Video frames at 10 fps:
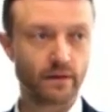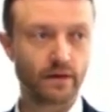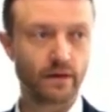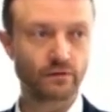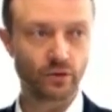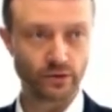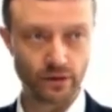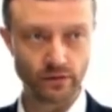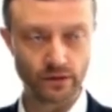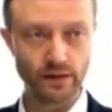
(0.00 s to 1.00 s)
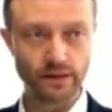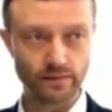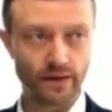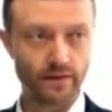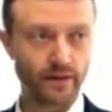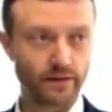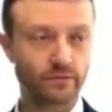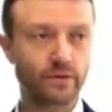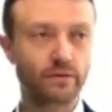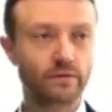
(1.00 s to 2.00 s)
offshore zones list by the
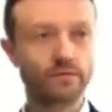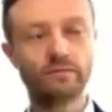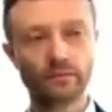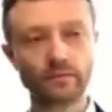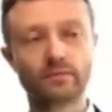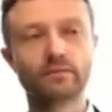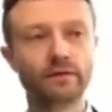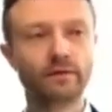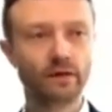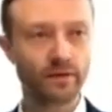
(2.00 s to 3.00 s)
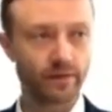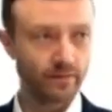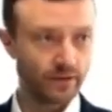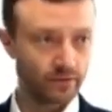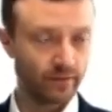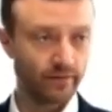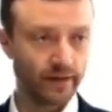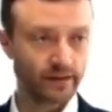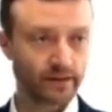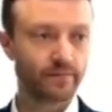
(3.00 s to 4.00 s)
ministry, developed by the Ministry of
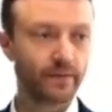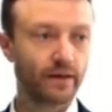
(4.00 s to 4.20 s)
Finance.